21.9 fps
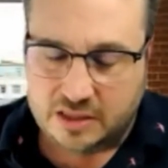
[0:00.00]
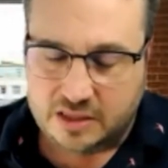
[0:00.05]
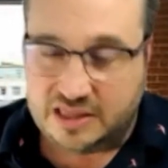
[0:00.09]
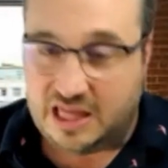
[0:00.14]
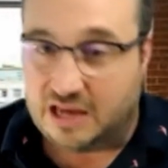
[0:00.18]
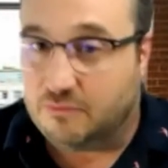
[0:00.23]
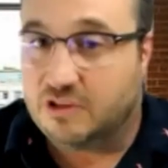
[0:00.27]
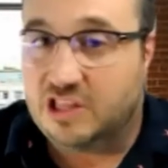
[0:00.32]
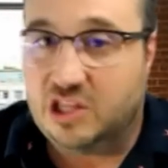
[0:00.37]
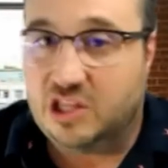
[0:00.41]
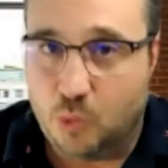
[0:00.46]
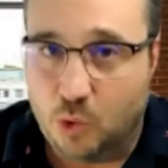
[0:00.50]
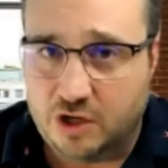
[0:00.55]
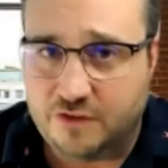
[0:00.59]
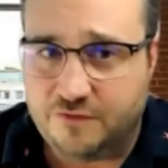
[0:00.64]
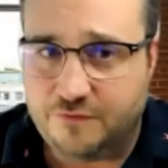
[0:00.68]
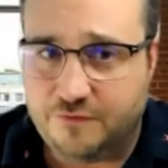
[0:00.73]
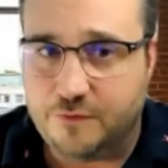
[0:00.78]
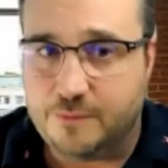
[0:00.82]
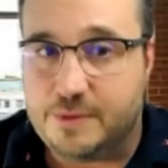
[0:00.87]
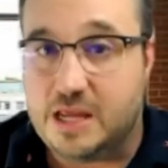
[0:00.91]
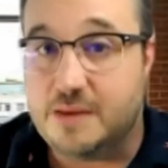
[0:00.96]
That really worked
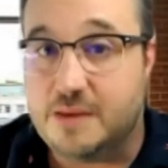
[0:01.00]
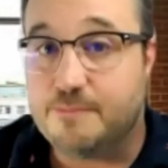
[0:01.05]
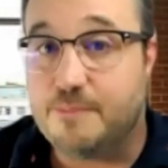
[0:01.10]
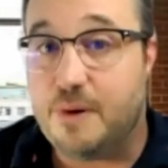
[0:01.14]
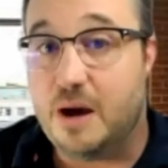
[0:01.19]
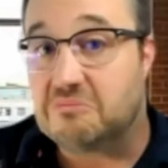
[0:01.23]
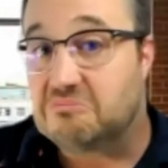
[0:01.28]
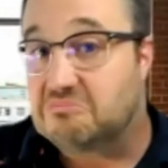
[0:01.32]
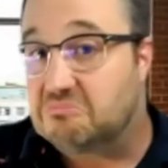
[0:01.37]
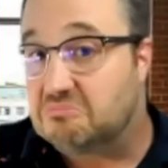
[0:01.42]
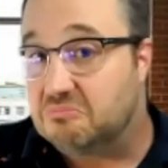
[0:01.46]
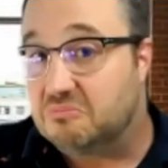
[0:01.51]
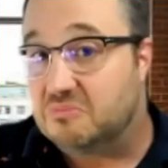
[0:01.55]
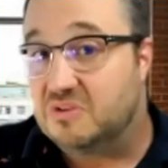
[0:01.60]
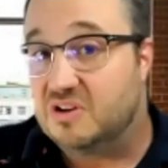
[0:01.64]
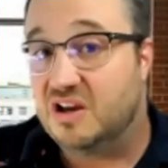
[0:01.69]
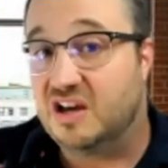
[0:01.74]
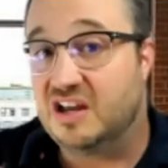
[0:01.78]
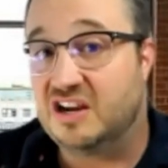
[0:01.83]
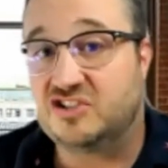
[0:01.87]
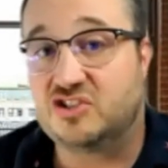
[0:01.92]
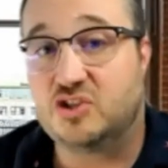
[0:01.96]
for me. But
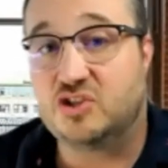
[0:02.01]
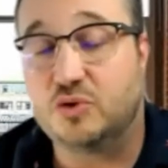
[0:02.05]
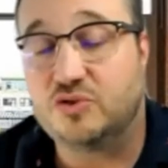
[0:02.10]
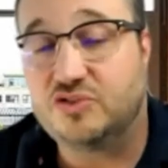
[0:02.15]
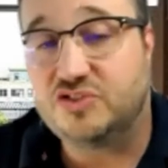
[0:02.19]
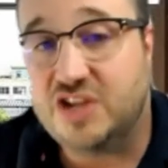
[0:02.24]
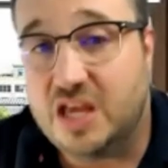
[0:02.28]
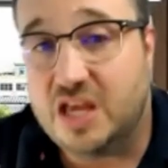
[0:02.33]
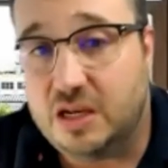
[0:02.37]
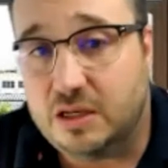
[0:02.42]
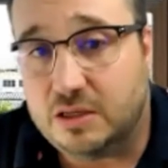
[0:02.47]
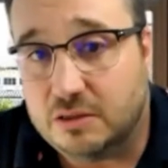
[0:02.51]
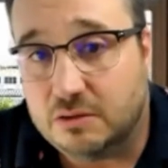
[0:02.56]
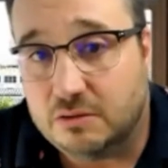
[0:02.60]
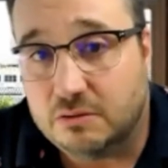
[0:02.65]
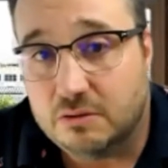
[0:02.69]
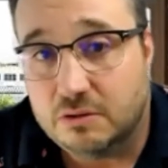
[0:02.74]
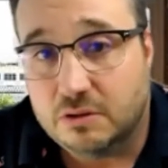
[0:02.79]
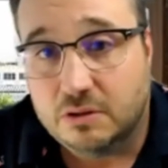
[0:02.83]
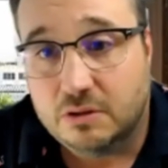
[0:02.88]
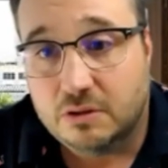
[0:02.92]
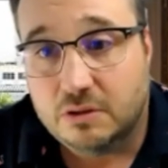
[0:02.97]
an associate
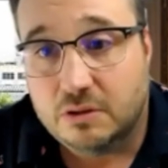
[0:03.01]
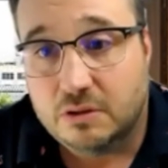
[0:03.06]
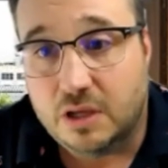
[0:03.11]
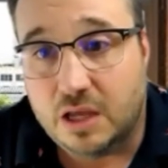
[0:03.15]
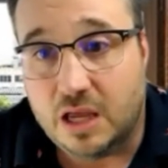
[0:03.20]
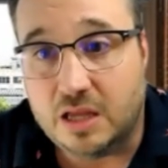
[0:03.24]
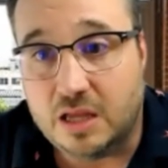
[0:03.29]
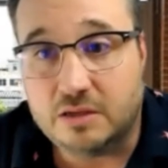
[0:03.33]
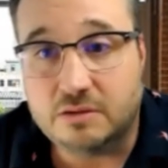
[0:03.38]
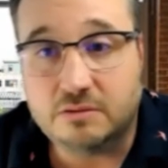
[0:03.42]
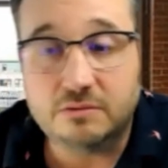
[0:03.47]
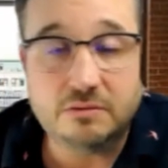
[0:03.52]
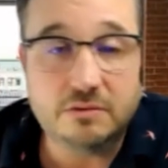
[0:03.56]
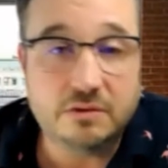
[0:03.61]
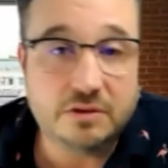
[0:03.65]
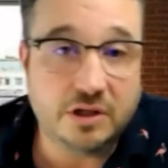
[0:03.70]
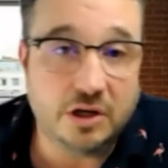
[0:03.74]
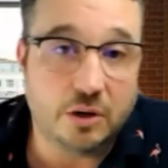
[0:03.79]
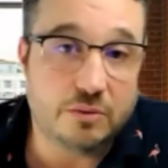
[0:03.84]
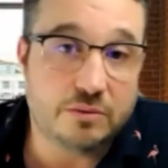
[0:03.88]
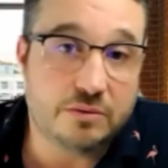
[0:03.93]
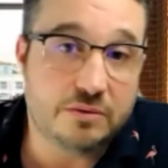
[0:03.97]
in,
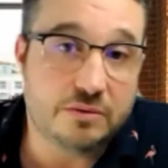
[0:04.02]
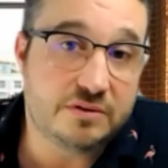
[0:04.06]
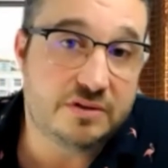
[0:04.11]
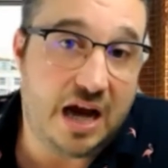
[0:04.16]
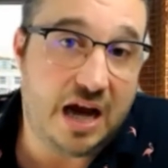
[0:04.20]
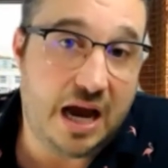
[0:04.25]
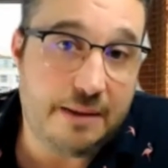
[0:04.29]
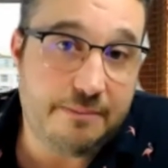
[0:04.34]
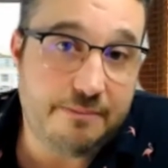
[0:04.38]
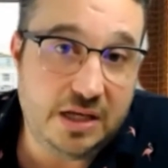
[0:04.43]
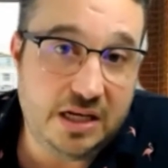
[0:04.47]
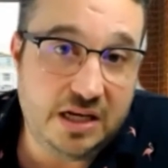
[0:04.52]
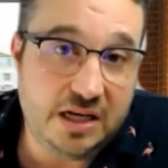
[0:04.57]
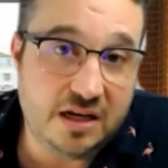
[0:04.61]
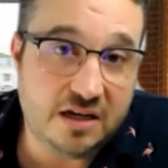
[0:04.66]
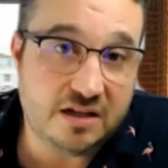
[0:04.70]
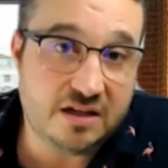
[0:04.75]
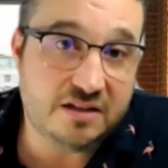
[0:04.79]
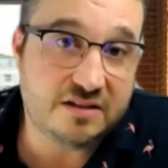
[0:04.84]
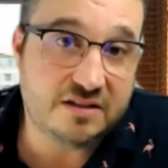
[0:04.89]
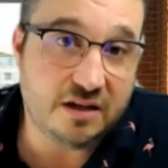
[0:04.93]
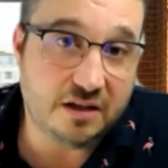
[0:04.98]
you know, Time
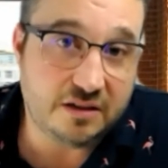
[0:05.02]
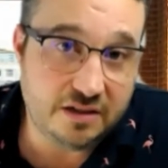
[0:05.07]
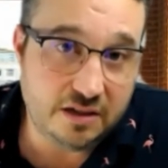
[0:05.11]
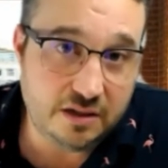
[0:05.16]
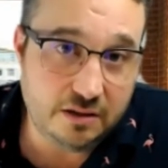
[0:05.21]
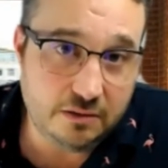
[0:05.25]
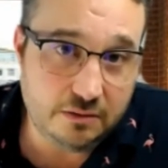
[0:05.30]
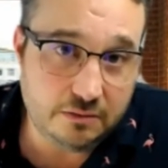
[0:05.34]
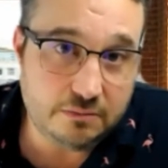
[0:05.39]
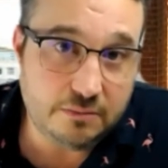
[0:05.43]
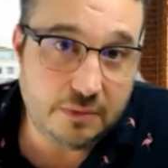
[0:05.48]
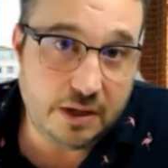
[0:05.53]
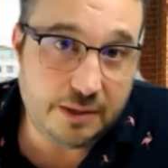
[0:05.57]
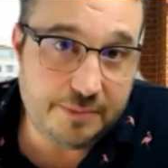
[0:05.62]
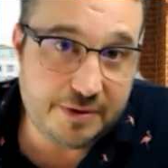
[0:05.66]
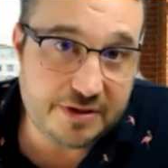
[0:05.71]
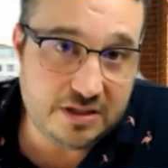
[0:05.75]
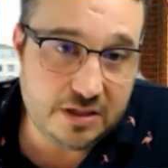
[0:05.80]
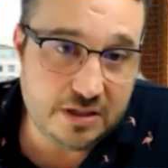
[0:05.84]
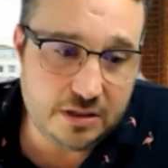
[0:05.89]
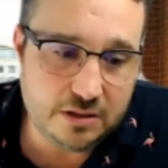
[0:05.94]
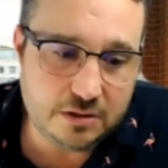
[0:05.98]
Median Consulting, my
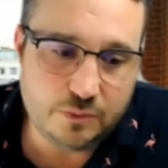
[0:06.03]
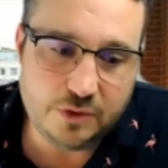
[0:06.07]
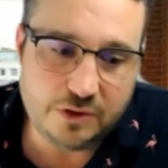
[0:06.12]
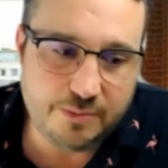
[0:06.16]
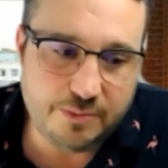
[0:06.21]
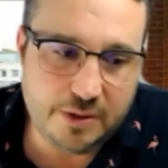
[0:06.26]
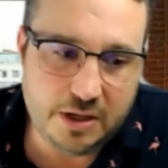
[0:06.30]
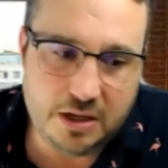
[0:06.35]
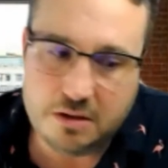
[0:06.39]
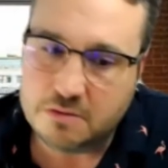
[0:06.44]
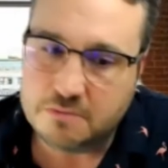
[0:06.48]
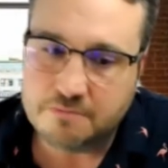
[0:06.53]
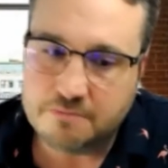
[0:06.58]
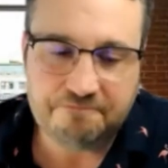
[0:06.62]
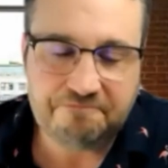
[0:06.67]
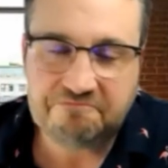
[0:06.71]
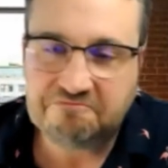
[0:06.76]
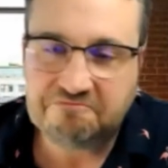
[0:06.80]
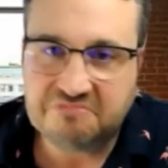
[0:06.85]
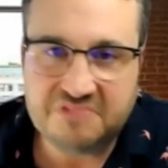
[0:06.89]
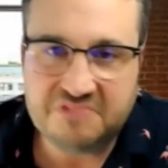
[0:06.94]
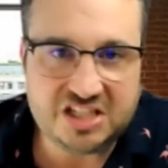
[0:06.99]
business with me,
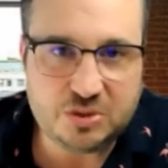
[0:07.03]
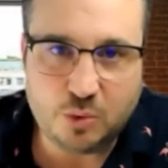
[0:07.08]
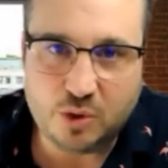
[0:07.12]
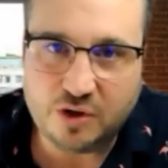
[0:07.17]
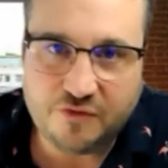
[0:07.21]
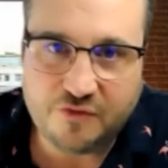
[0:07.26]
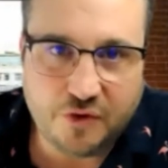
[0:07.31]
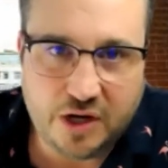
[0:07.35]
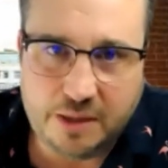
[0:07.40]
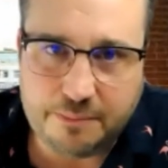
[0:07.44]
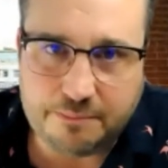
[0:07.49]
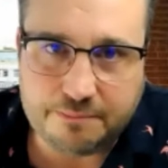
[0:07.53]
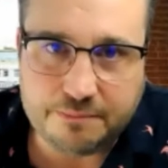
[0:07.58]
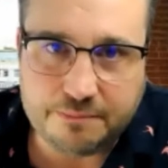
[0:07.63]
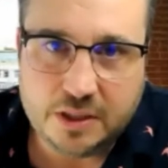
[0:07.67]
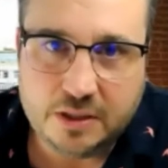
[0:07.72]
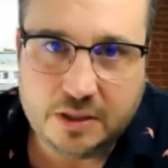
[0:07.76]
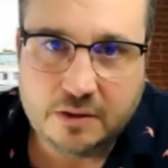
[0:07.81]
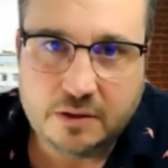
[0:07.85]
doesn't work for him.